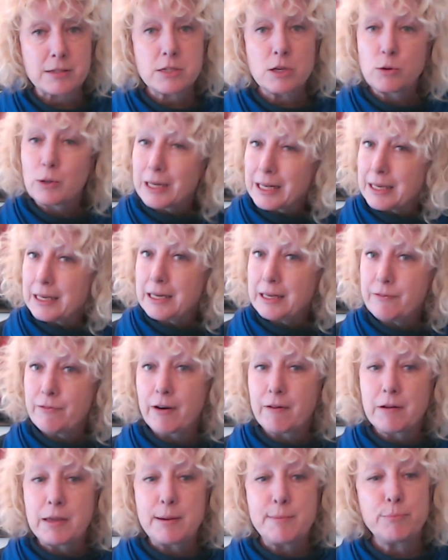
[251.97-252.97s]
So clearly
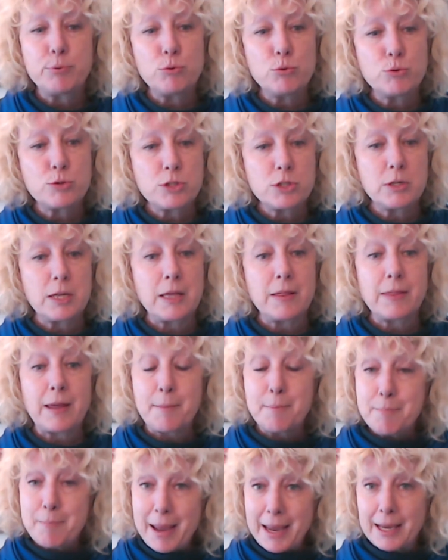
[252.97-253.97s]
very important in
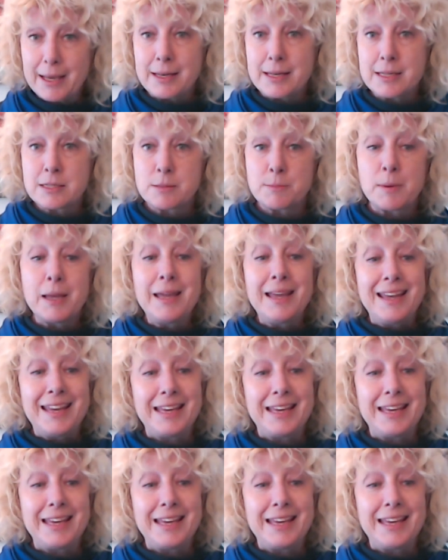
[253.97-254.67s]
that mechanism